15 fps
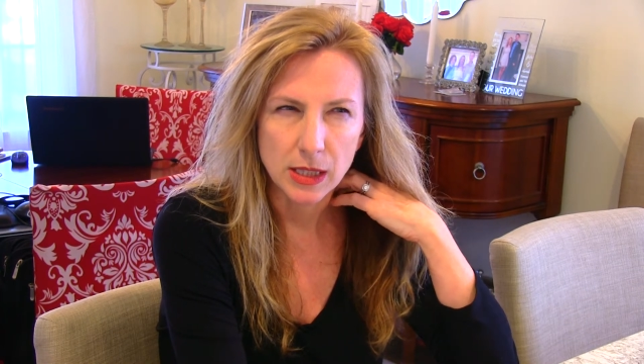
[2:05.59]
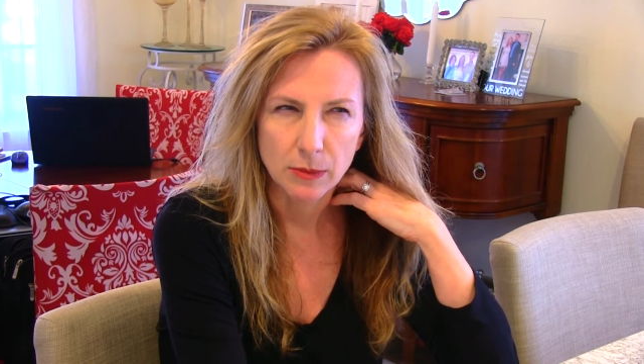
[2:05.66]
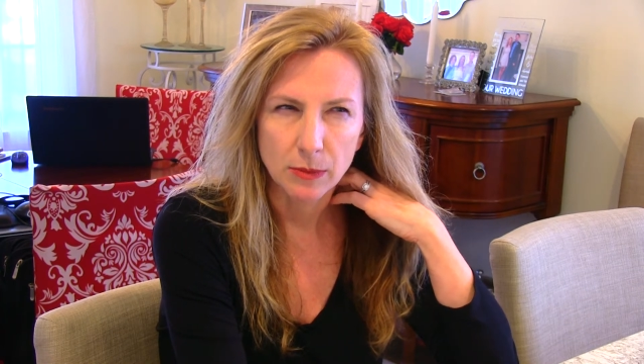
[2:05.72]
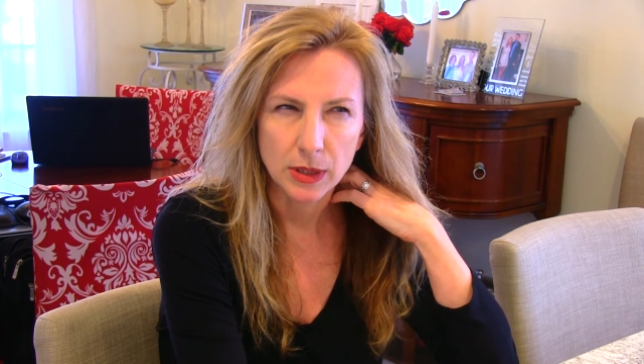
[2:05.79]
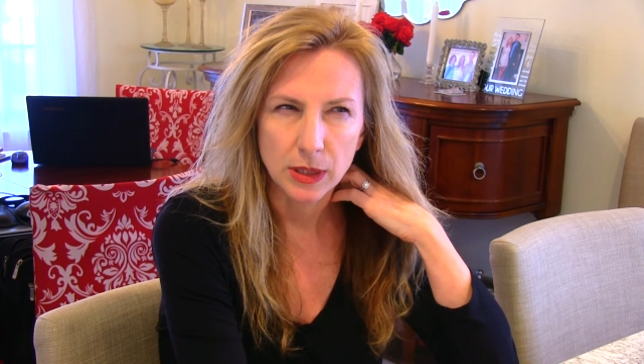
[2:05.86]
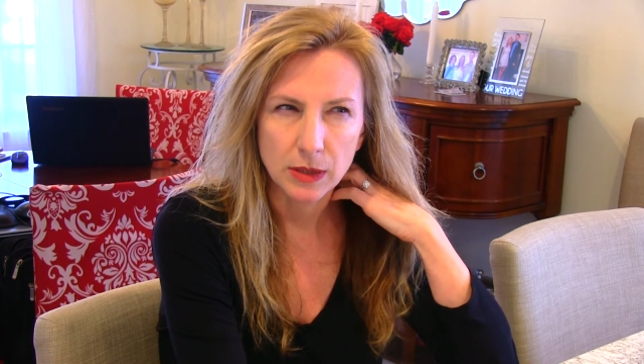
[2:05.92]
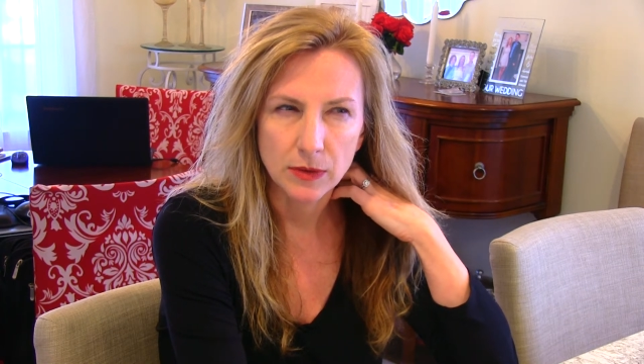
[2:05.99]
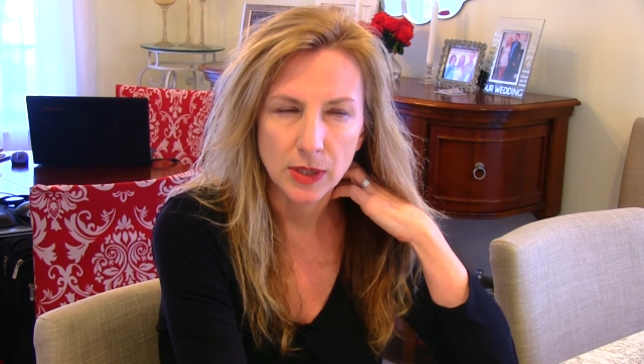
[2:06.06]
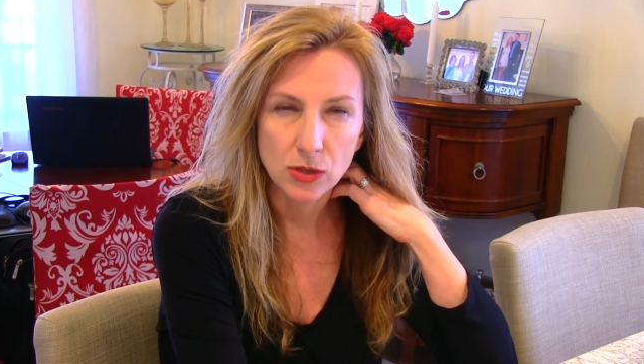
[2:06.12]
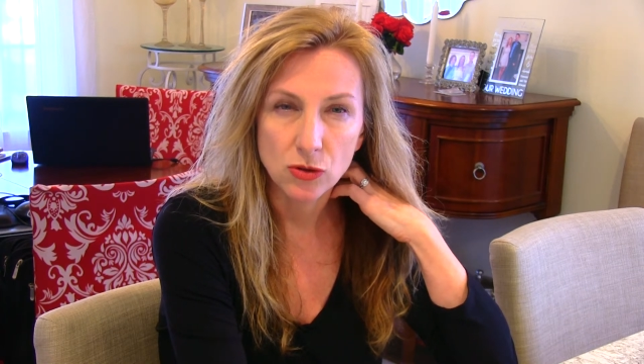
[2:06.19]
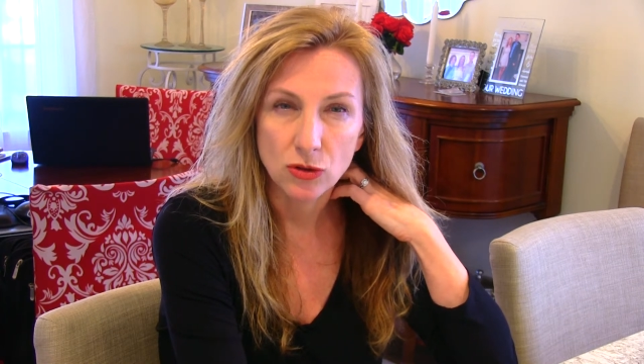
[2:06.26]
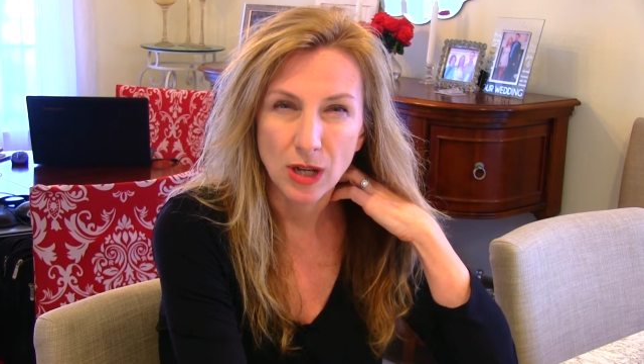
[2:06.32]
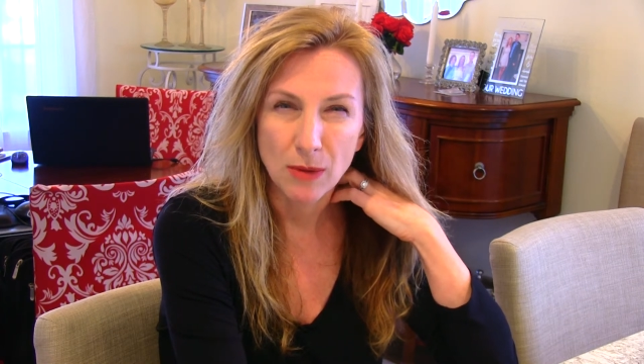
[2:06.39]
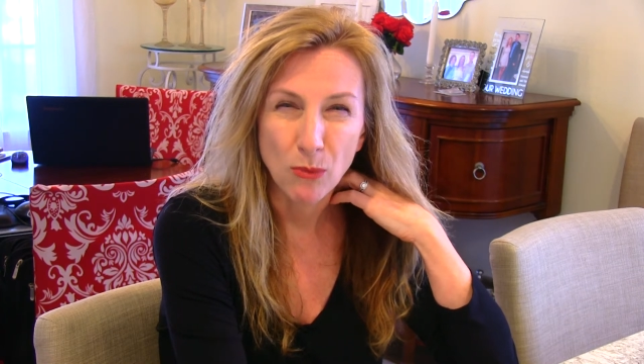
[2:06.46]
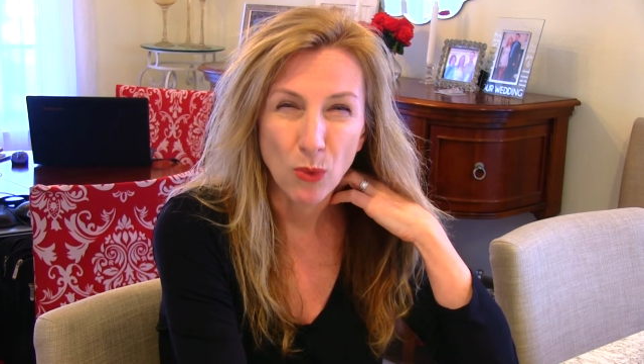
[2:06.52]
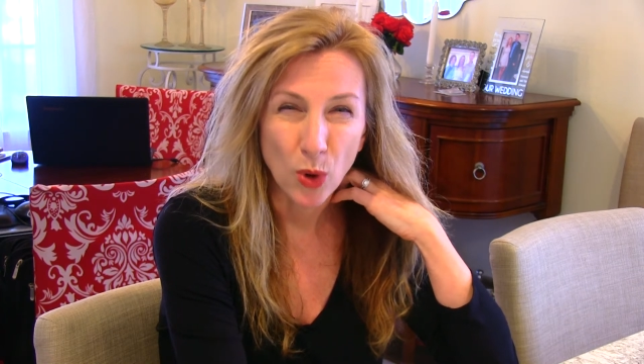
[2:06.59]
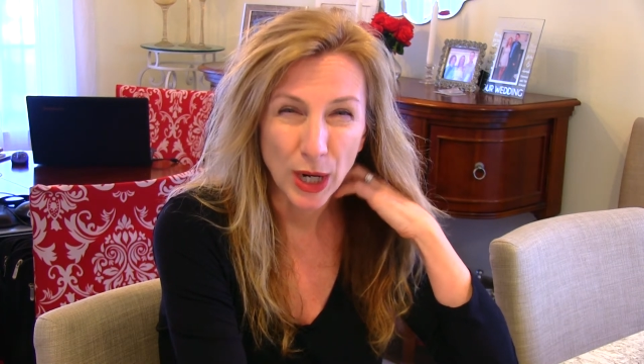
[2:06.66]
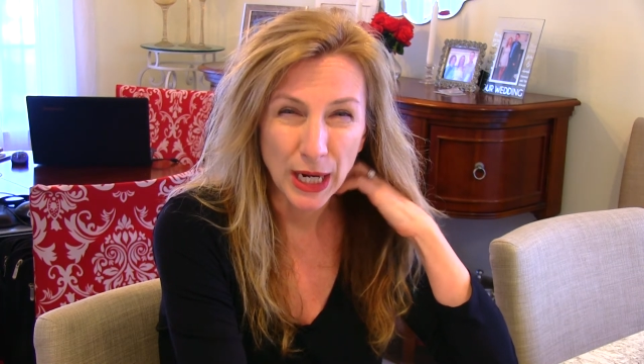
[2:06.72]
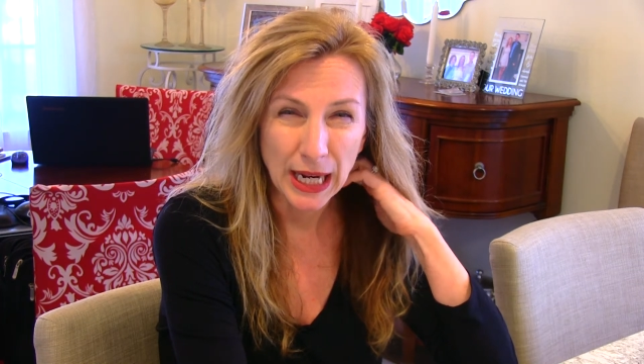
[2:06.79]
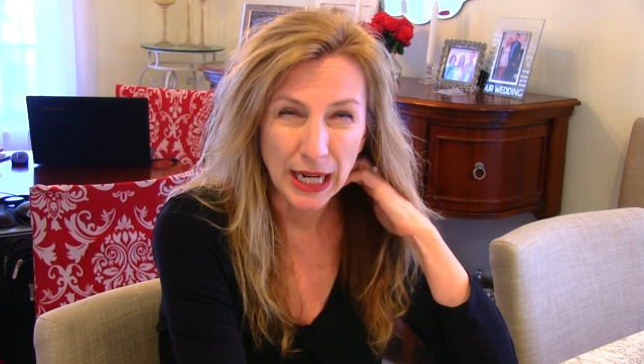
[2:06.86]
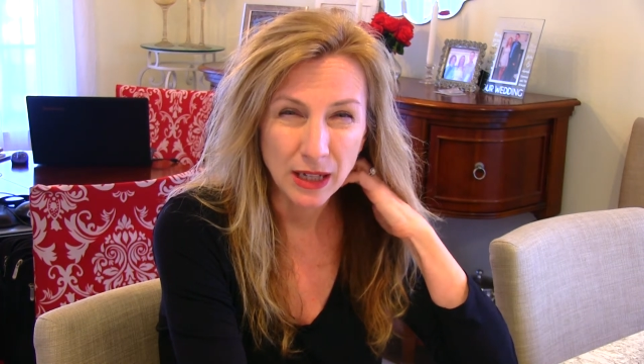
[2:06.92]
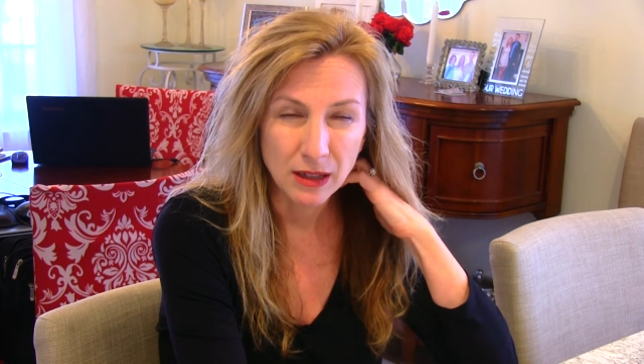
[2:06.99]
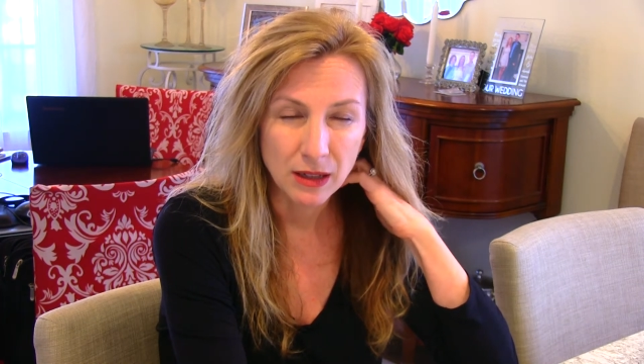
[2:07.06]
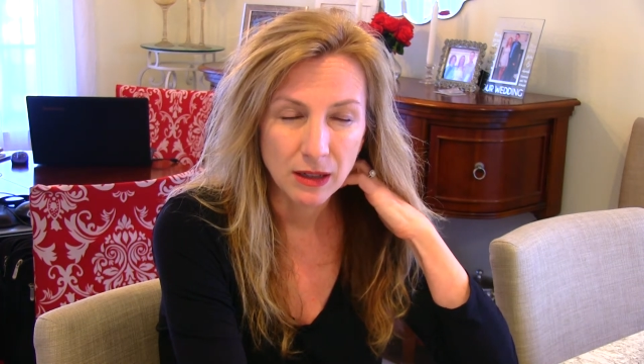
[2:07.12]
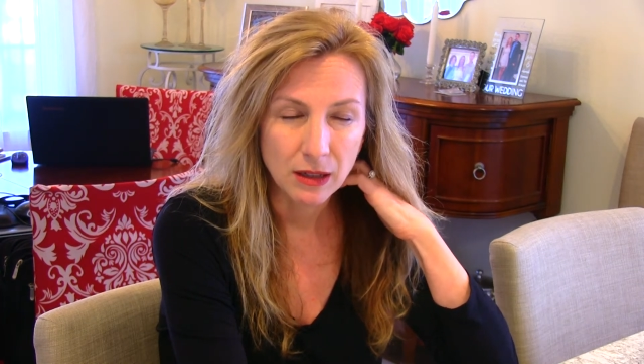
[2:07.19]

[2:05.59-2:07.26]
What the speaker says: I believe yesterday morning,